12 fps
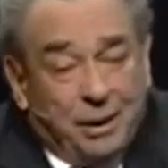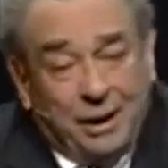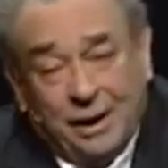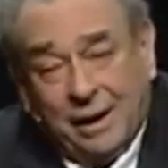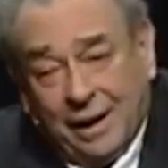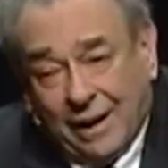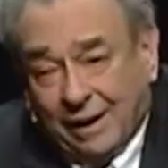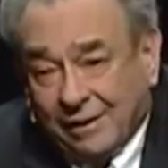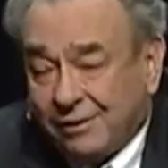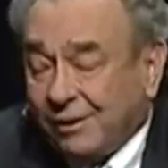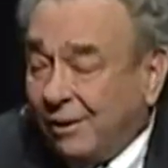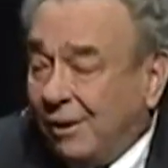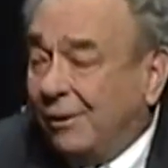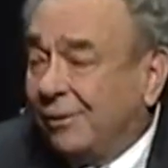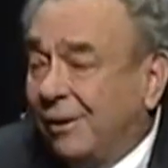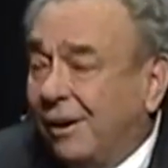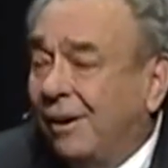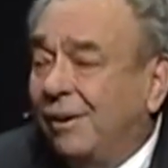but it has
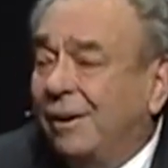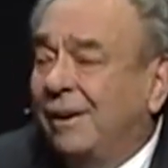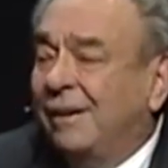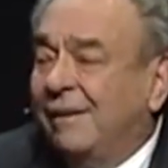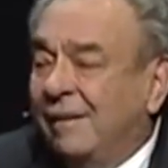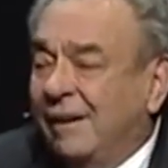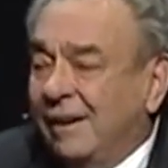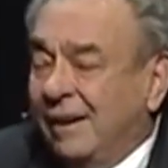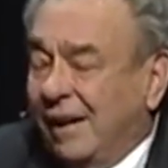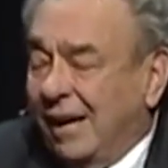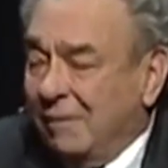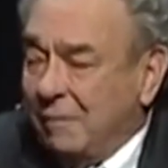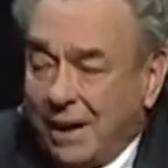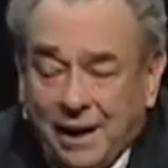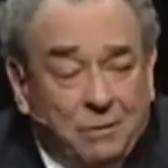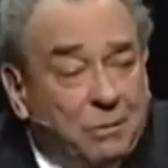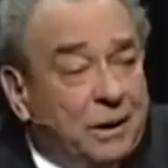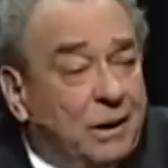also, in
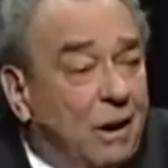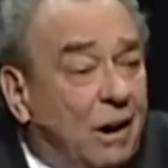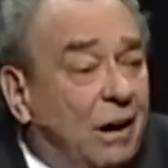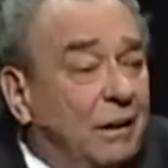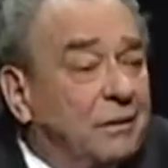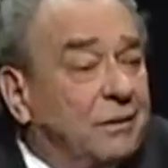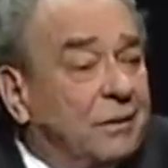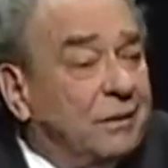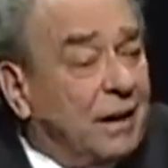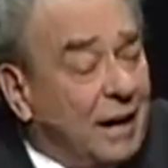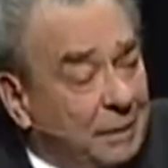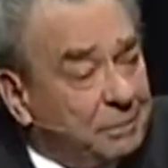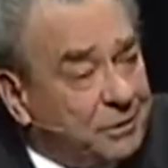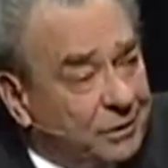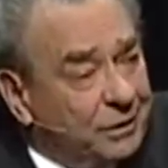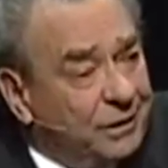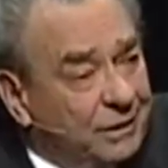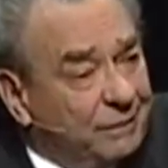many regards,
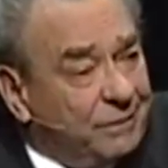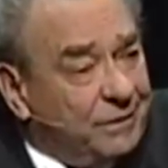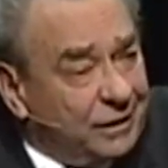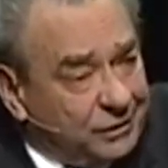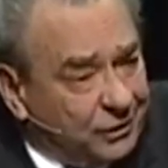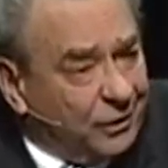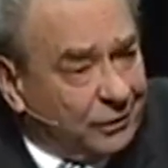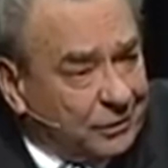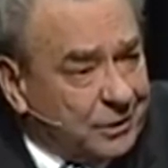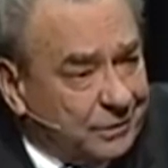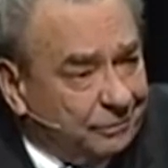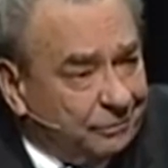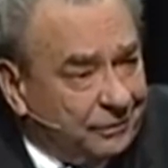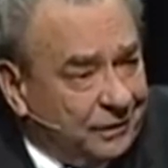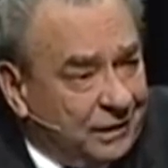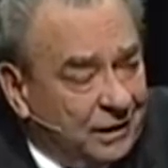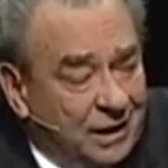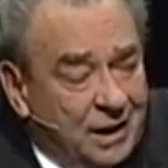captured the church.
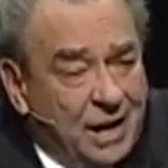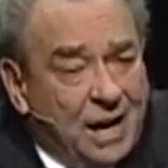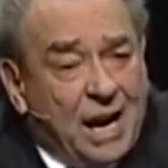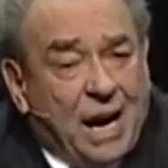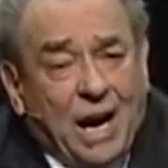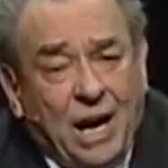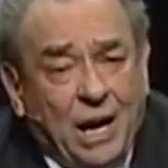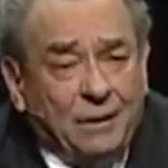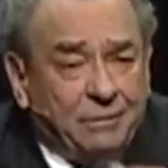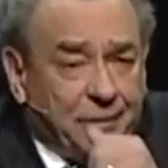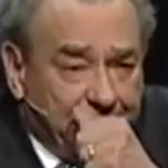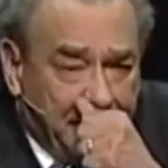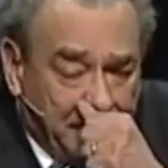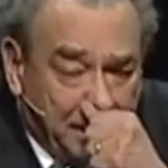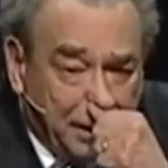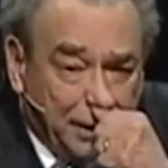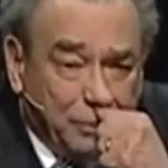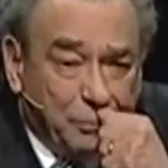I often
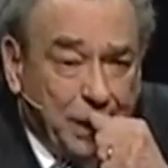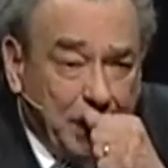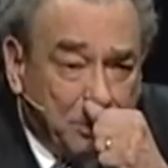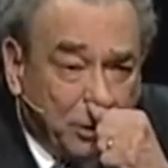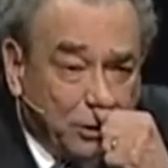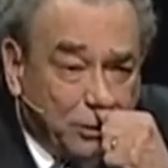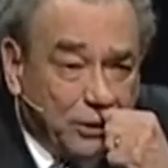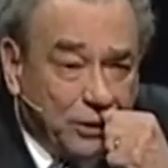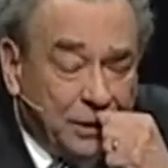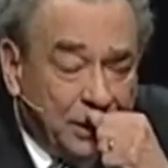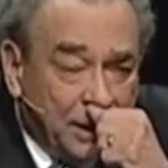hear people